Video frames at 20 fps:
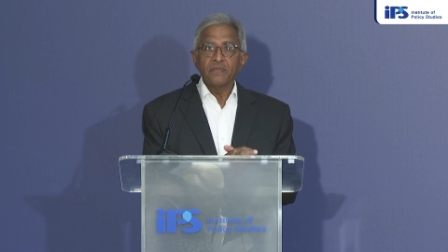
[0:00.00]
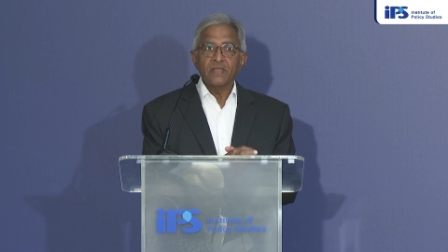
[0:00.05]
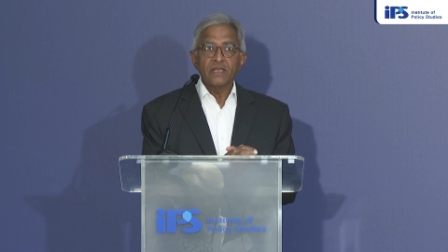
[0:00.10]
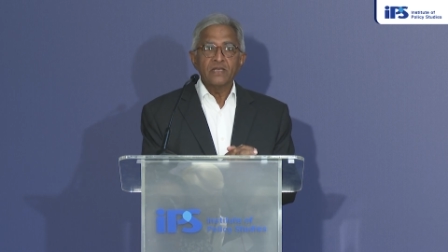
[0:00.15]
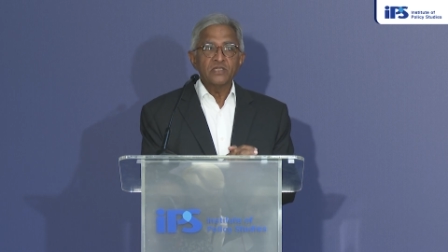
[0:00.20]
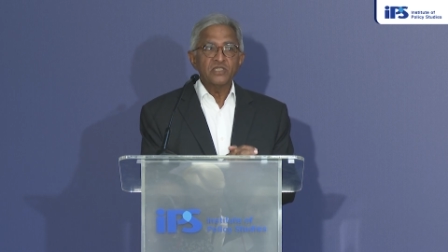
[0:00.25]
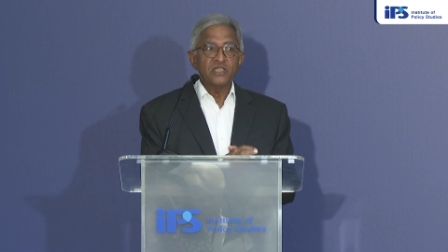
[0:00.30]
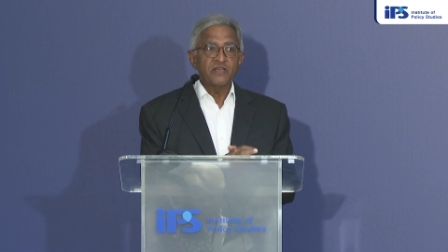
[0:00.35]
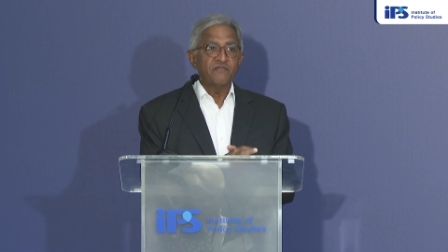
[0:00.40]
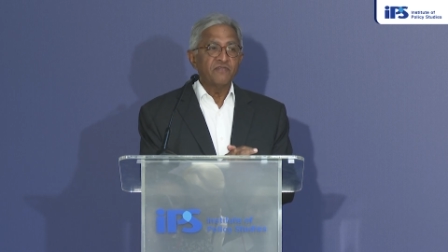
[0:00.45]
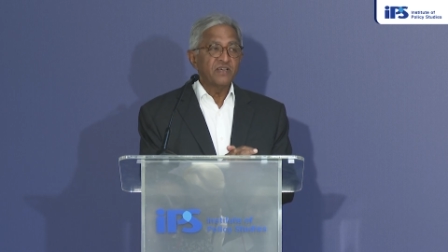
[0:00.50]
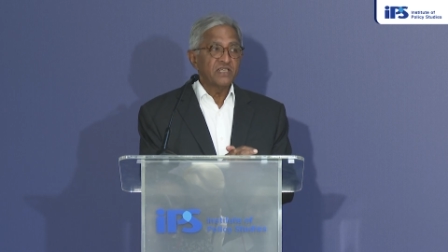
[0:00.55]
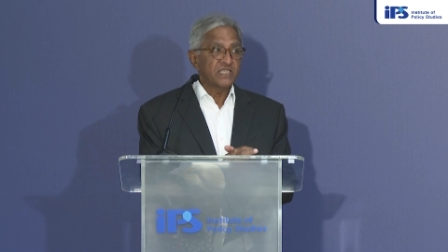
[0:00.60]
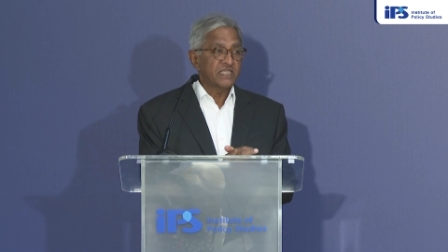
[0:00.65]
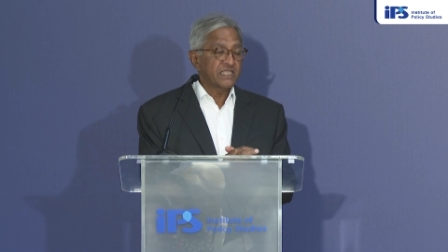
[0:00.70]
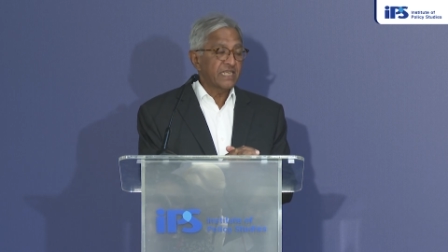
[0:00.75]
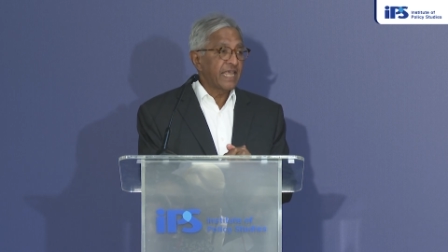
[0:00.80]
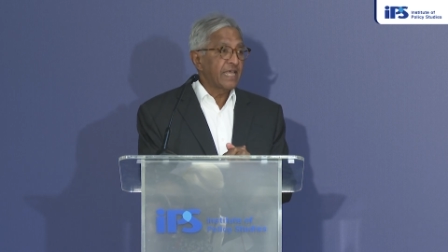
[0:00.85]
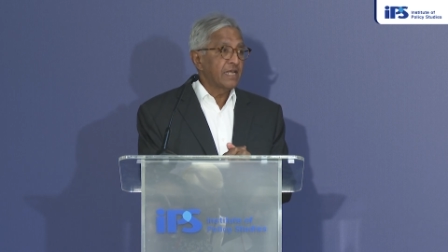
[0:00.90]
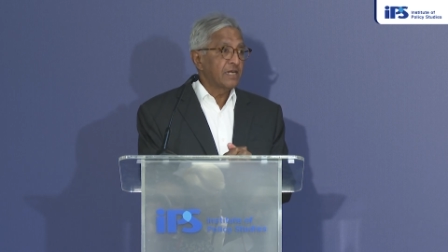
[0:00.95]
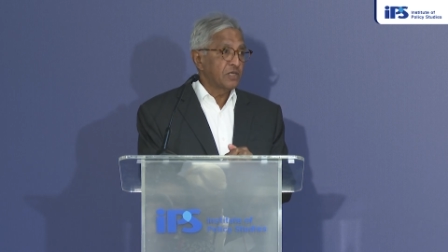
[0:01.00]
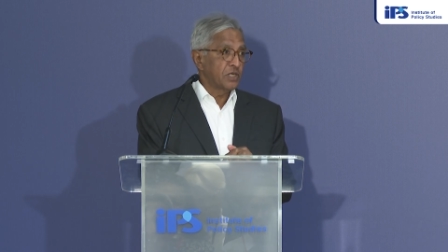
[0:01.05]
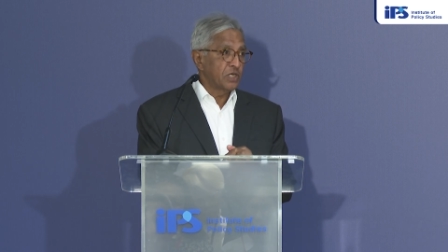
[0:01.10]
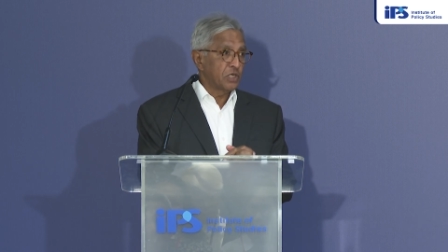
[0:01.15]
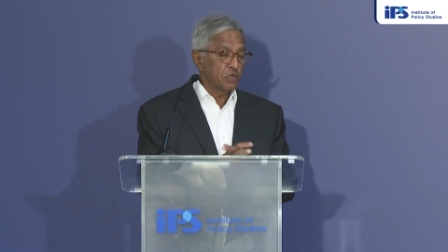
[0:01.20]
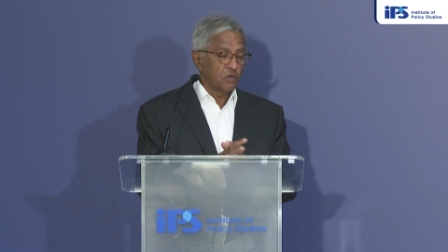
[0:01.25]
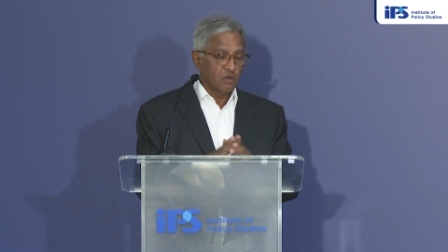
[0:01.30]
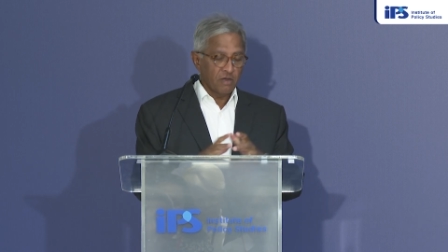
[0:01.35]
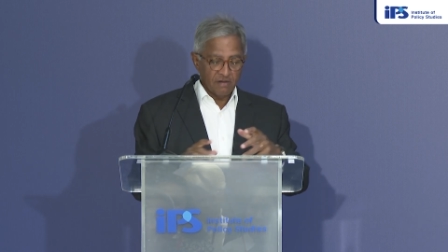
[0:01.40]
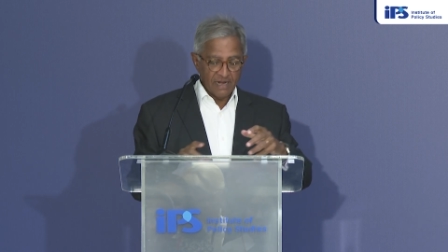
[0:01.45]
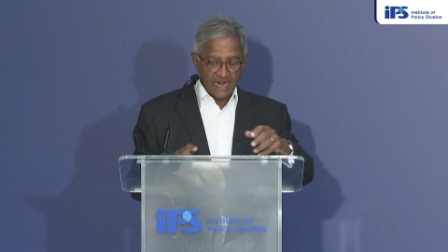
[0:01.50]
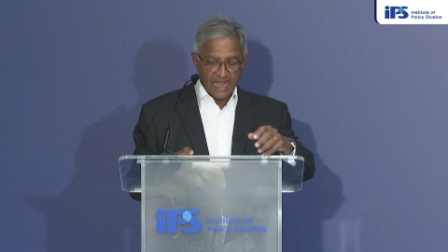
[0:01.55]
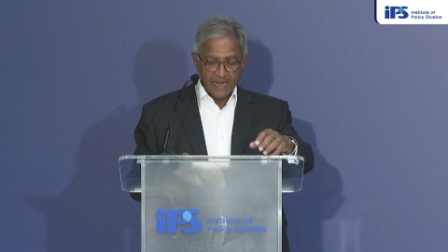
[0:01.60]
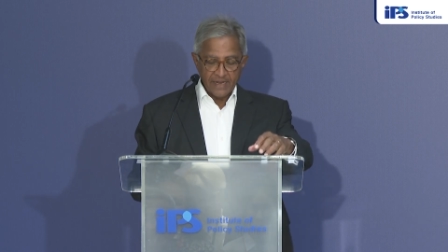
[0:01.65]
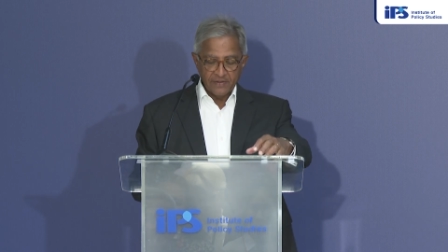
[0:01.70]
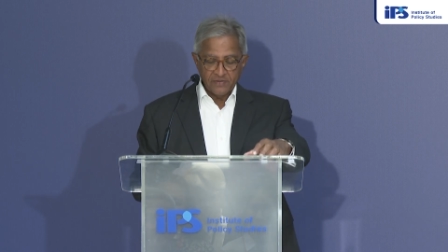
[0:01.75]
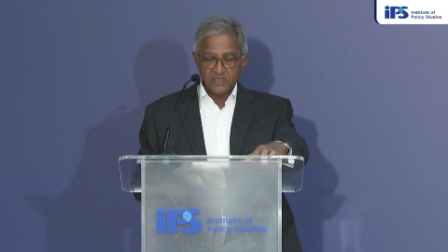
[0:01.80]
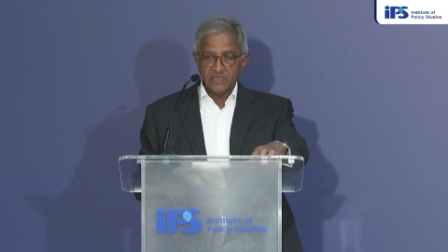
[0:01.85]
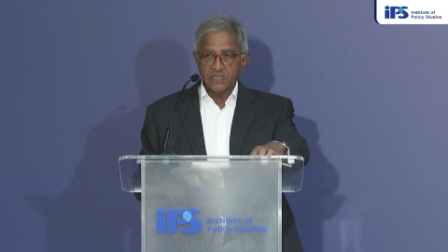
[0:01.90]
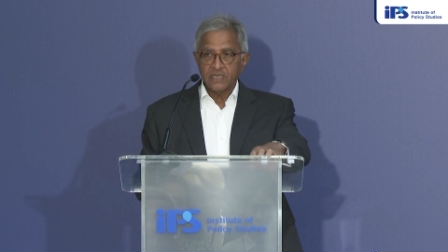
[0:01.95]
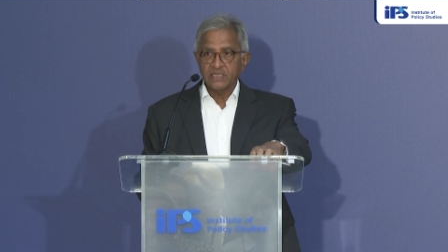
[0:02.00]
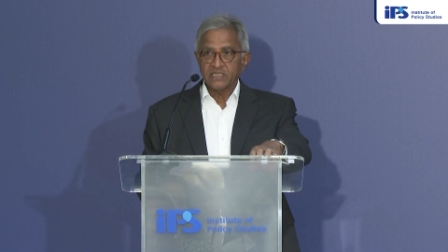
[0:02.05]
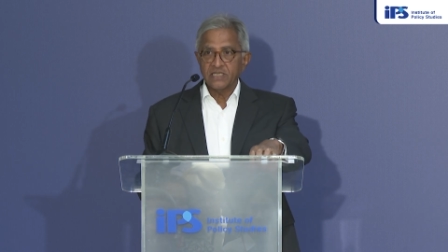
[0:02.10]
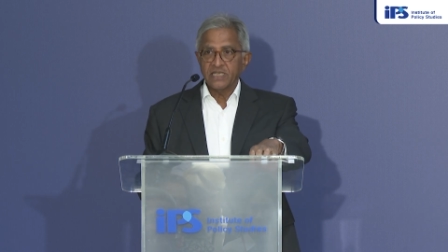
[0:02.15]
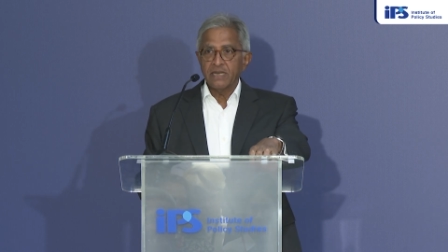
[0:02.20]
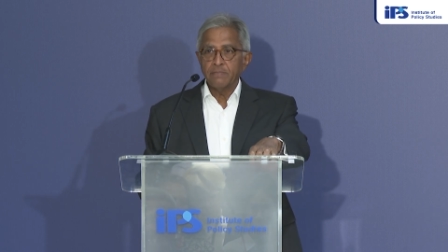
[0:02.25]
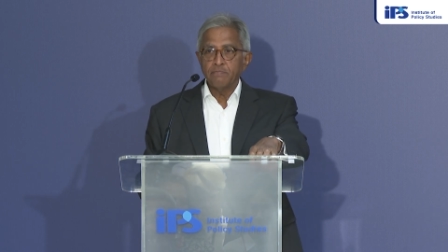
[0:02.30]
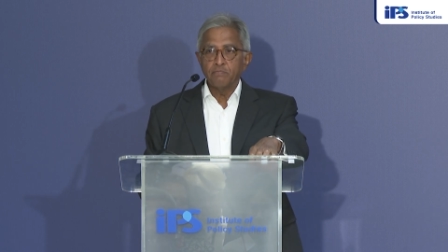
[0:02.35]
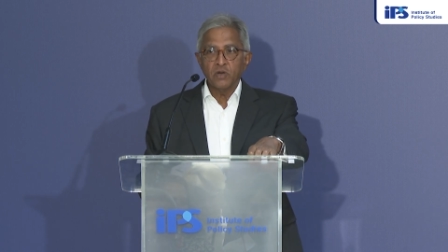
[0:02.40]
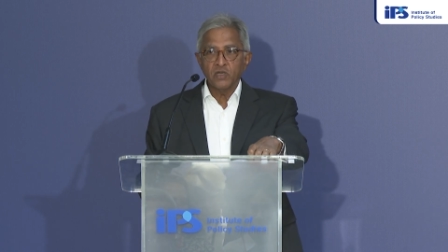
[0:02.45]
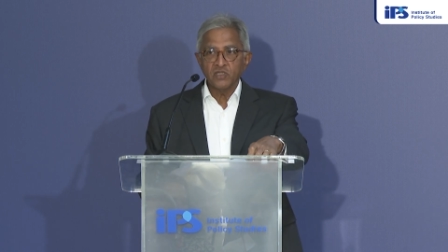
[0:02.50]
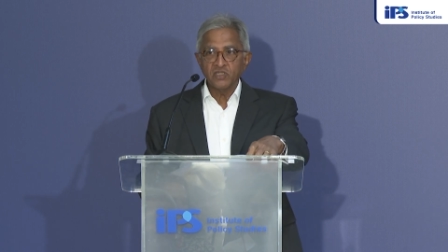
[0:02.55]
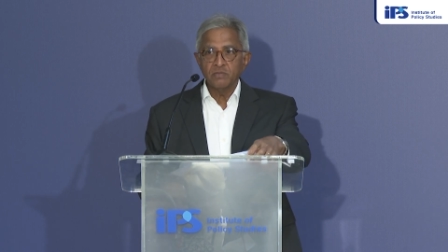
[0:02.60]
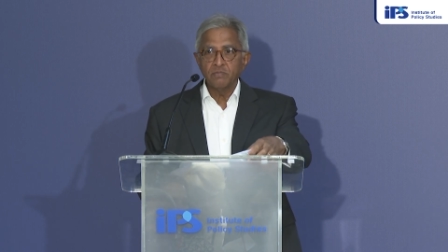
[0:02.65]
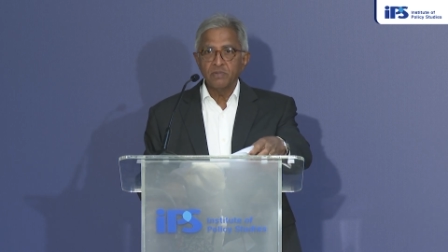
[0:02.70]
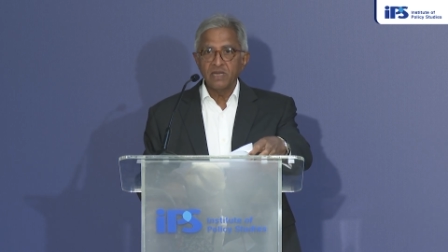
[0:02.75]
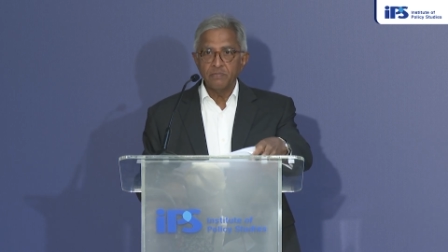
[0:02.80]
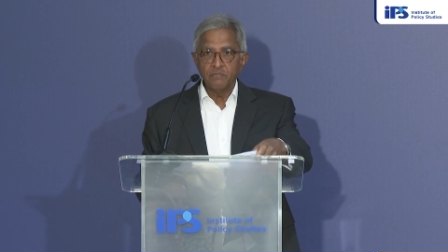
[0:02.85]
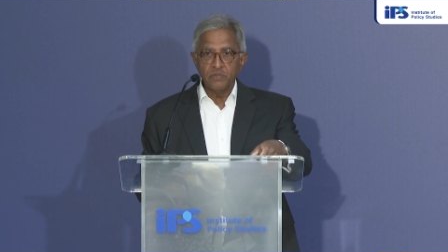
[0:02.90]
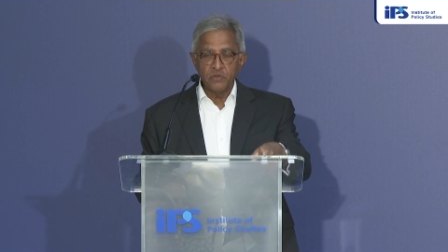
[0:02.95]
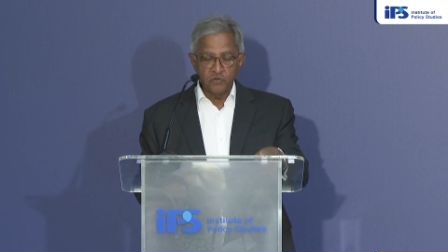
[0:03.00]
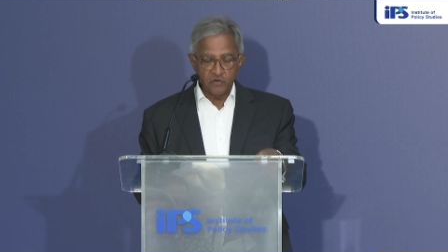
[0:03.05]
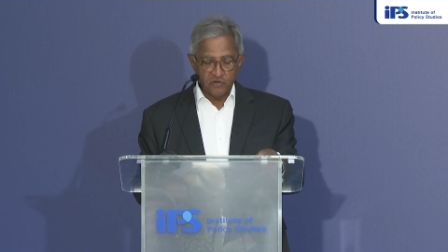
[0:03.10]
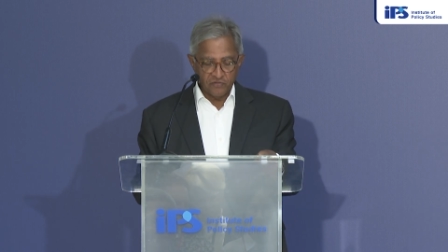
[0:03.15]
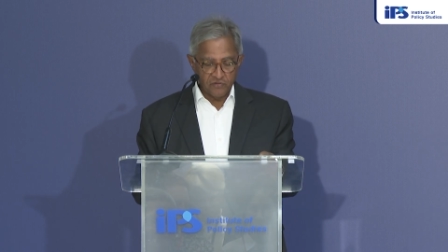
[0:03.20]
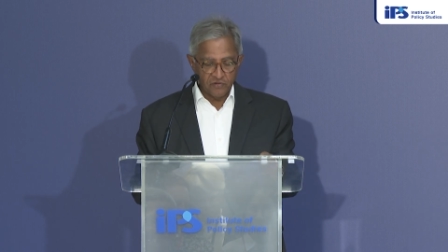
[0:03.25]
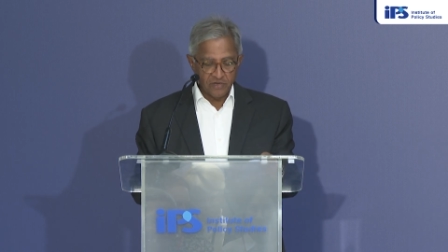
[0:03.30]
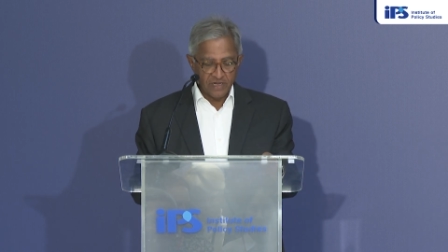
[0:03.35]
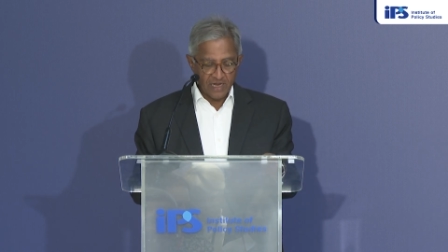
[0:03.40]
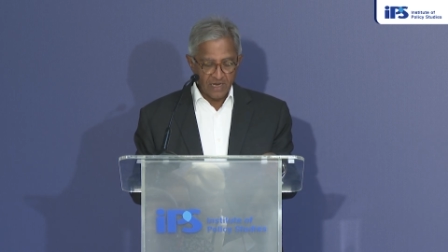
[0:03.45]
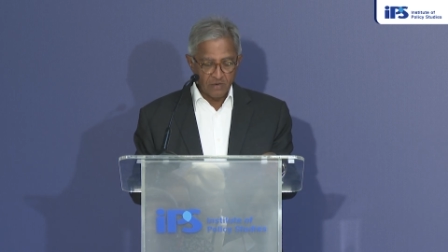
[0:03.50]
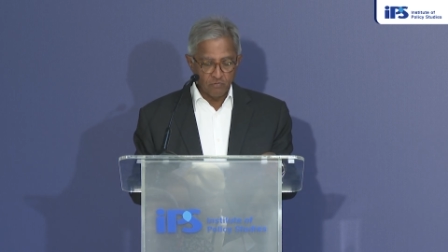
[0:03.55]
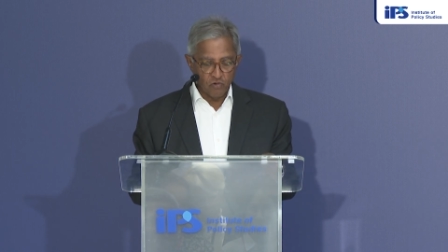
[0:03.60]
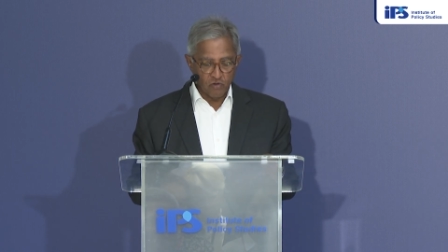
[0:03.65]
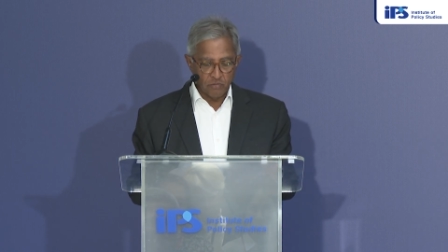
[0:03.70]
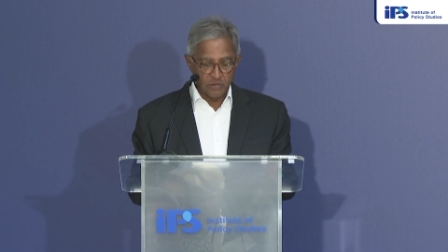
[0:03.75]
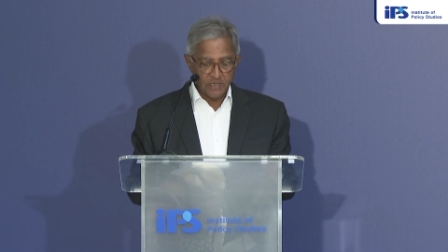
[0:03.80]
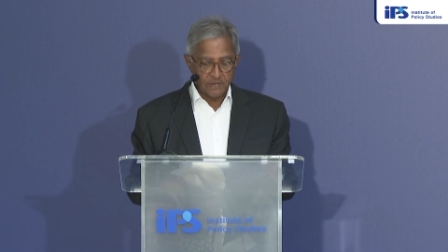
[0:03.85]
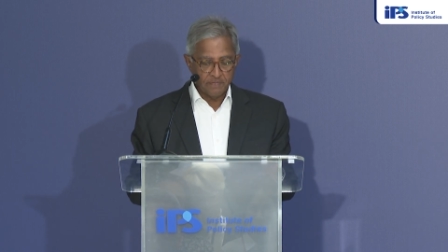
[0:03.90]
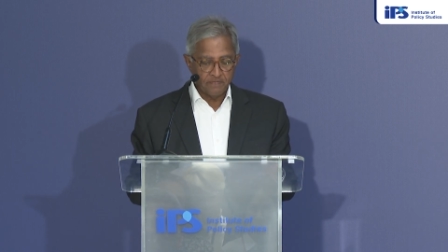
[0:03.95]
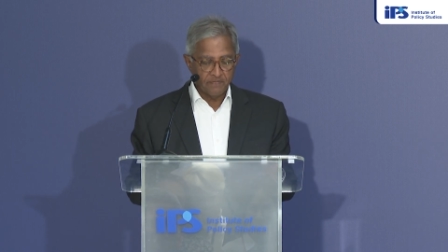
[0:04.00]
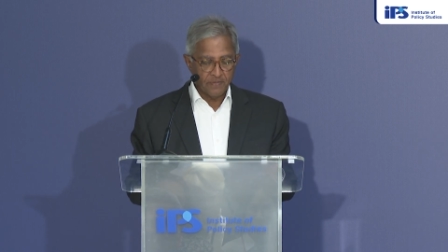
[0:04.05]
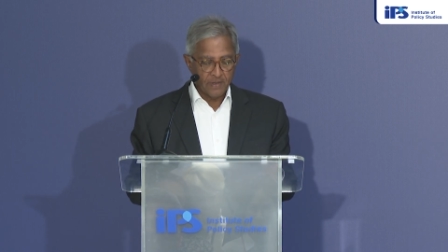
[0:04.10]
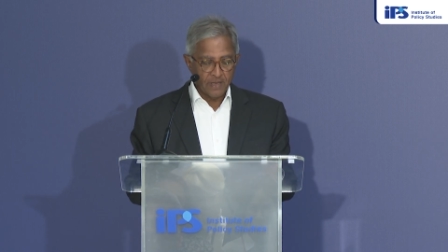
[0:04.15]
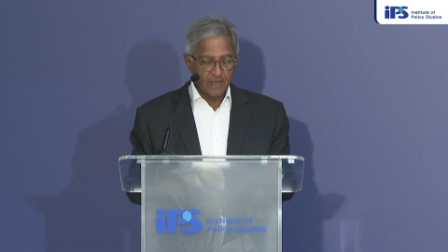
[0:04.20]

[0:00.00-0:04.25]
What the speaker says: She first sailed into our lives as an impossibly beautiful young woman,